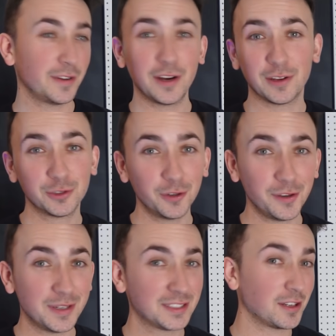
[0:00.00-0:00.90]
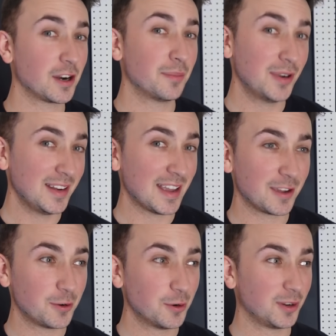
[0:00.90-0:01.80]
fire control units are pretty
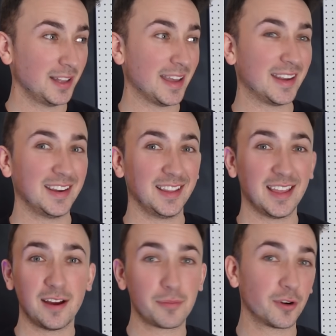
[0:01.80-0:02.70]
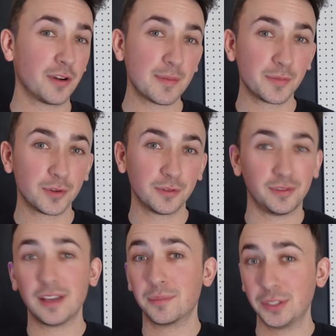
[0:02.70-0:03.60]
dang cool, and they're programmable
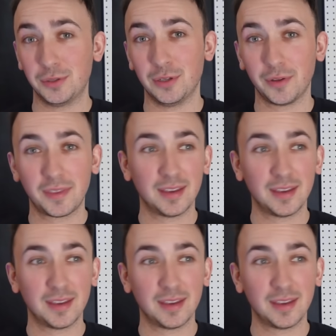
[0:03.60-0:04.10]
via Bluetooth.